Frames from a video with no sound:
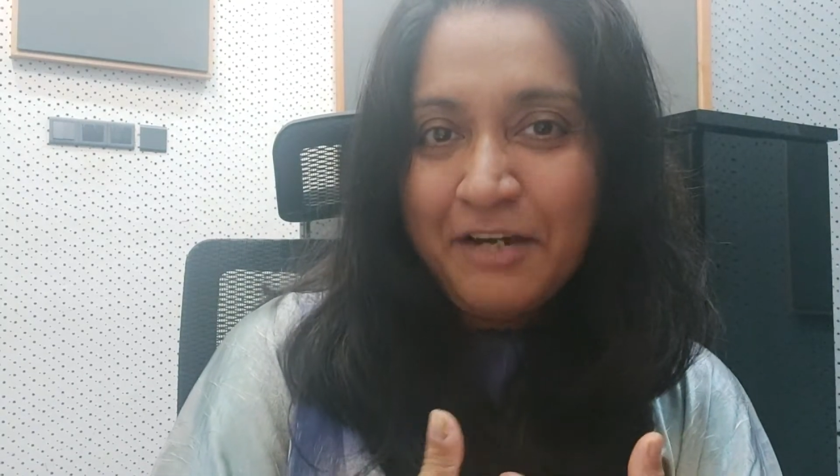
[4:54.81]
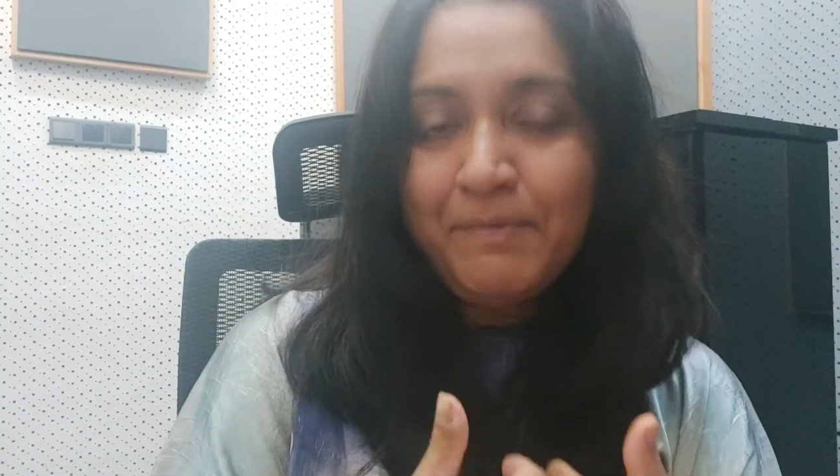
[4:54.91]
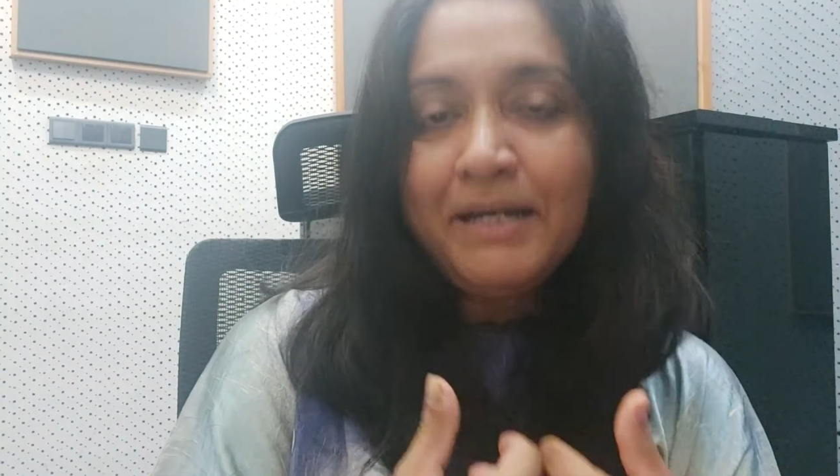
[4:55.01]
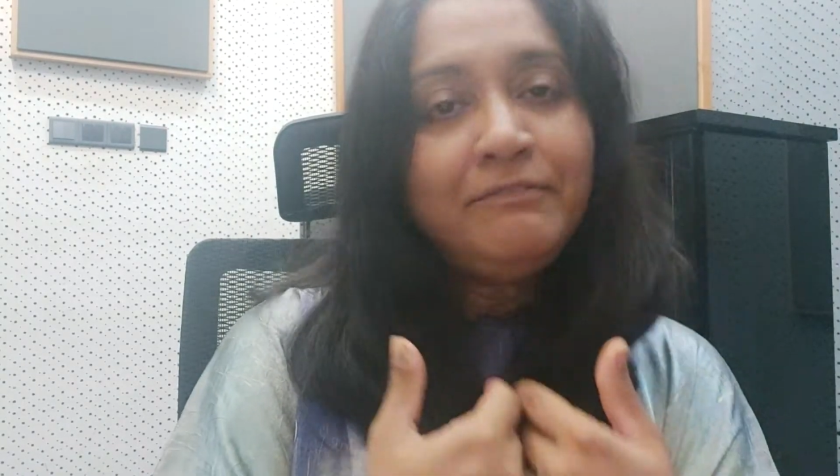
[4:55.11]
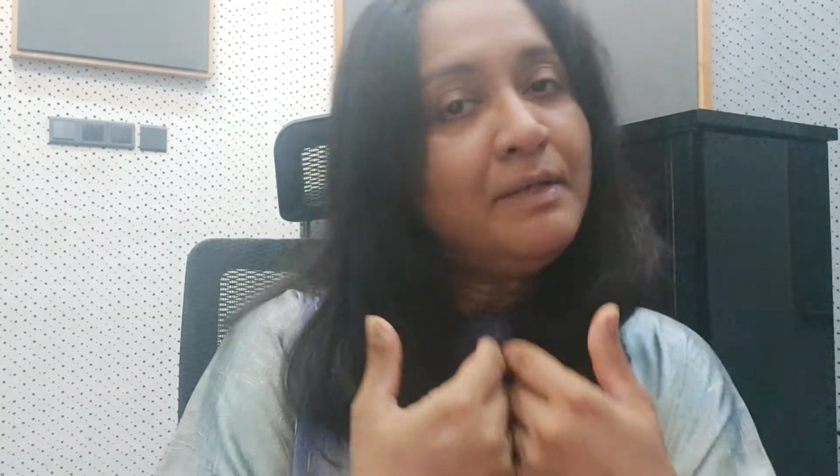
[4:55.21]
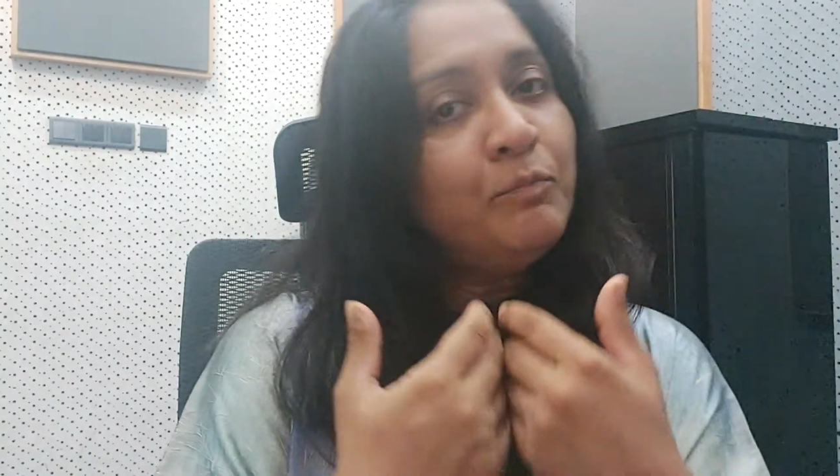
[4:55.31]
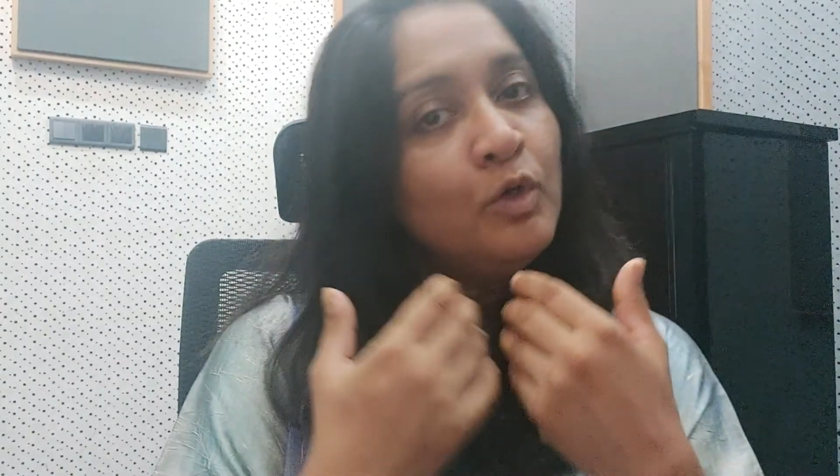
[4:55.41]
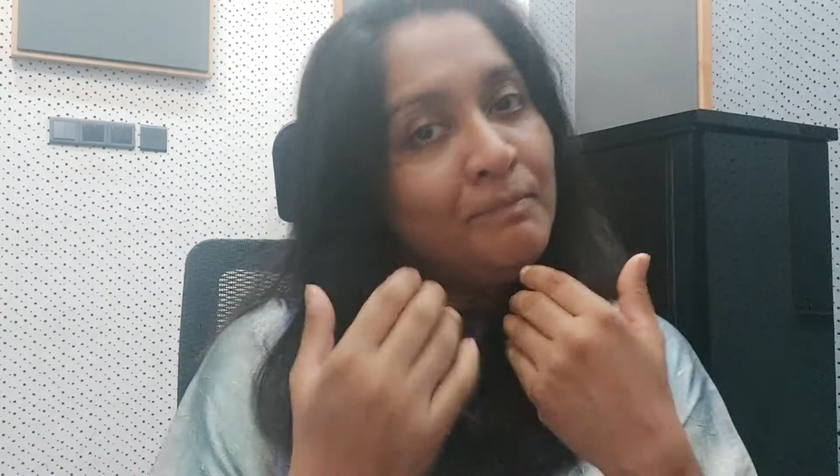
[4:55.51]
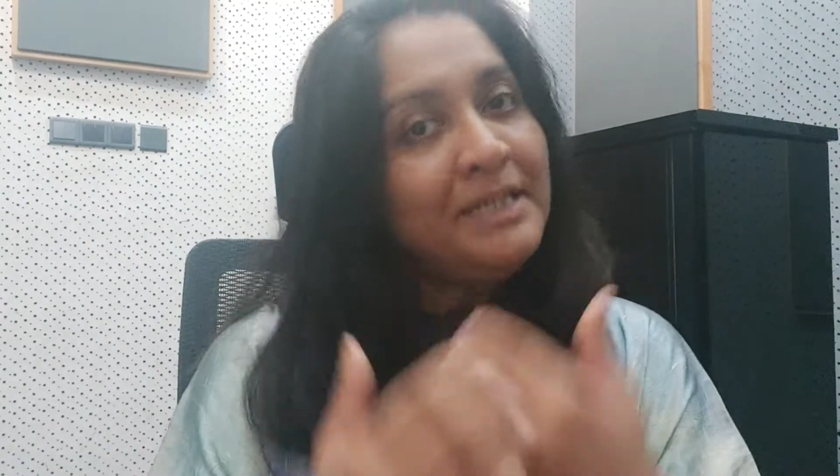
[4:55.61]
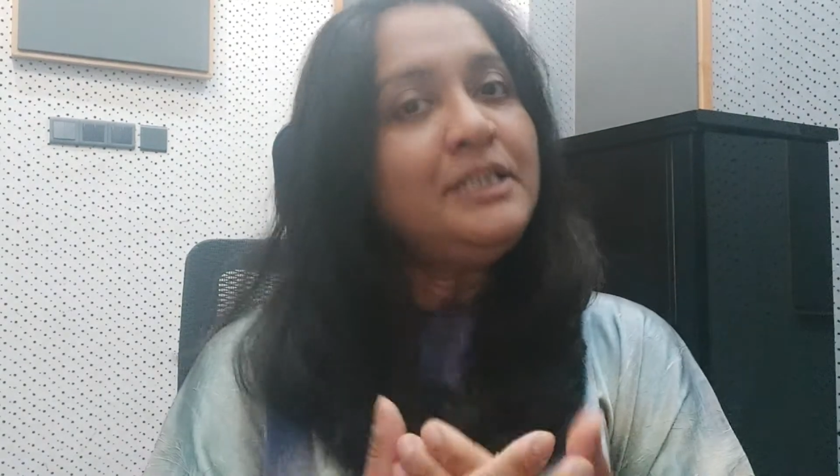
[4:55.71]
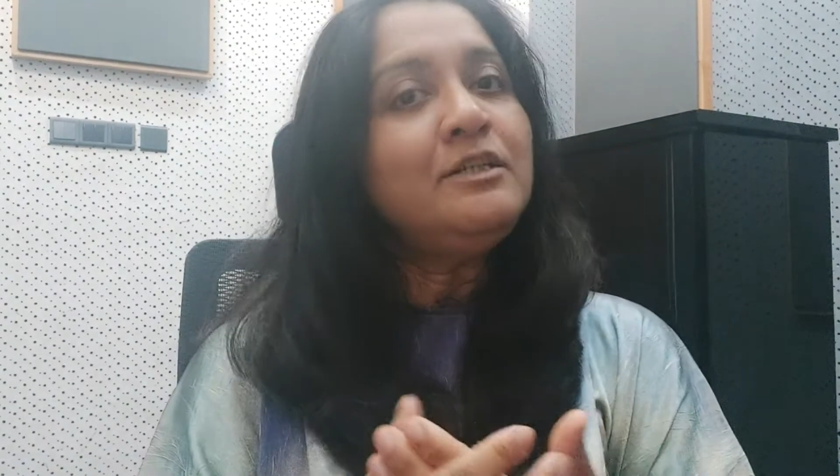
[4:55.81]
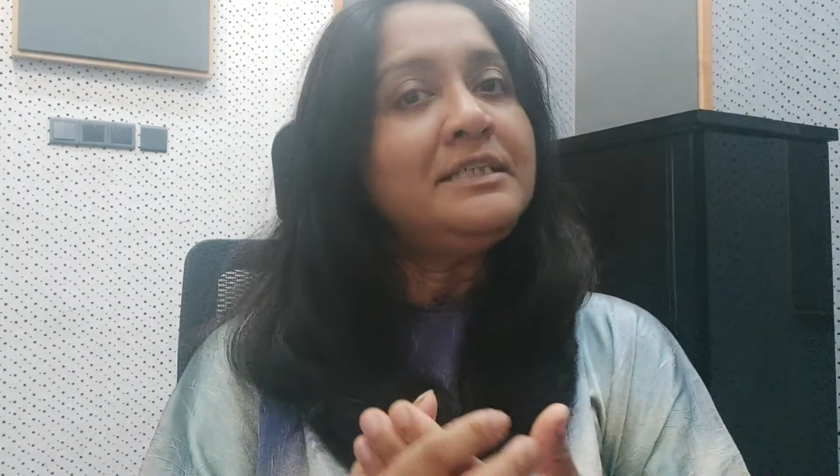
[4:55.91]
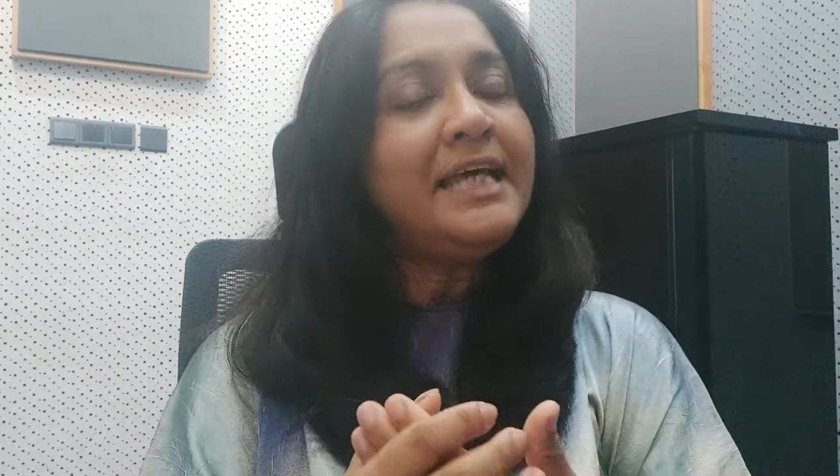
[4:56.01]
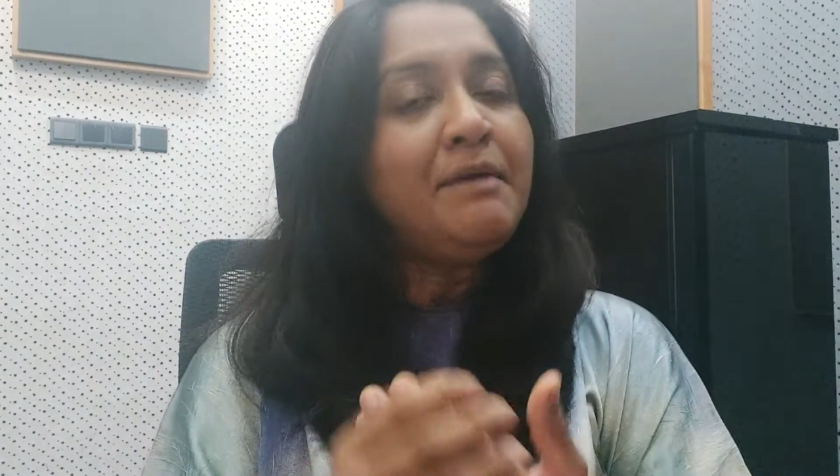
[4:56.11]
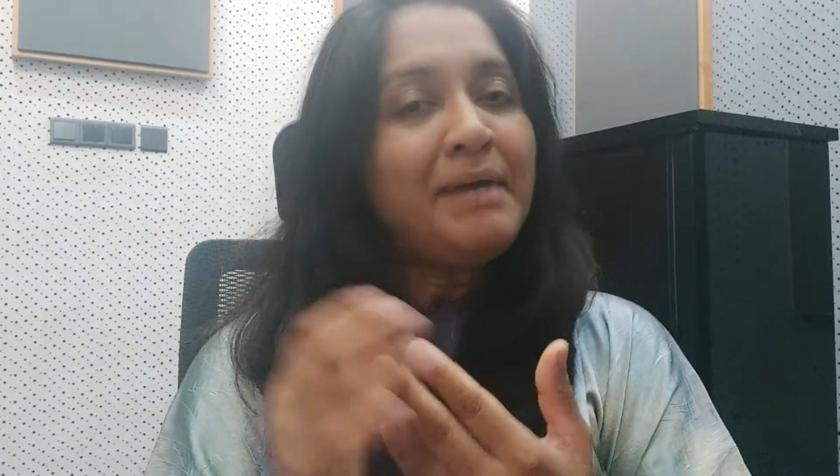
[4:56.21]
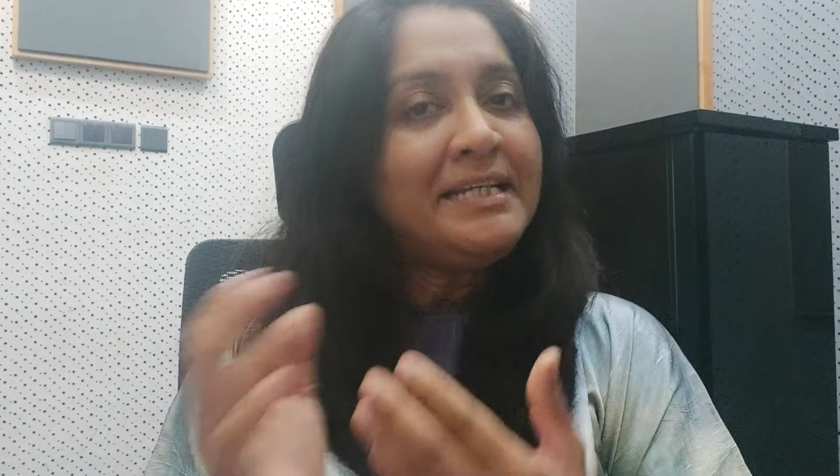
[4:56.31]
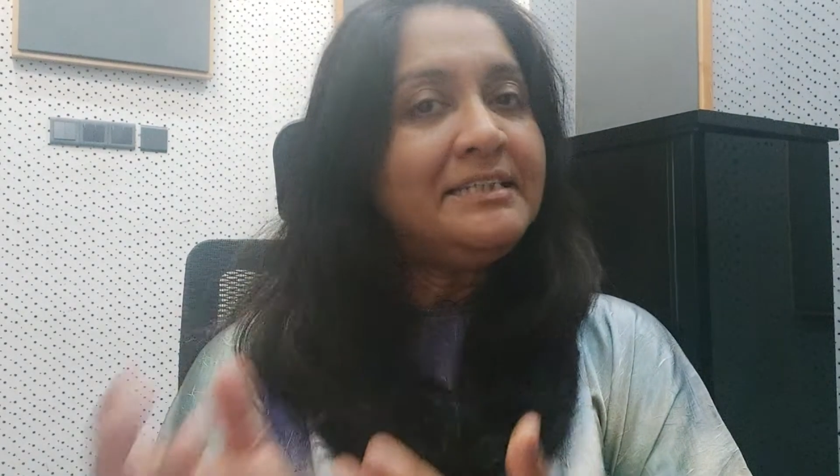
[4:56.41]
But the moment you say my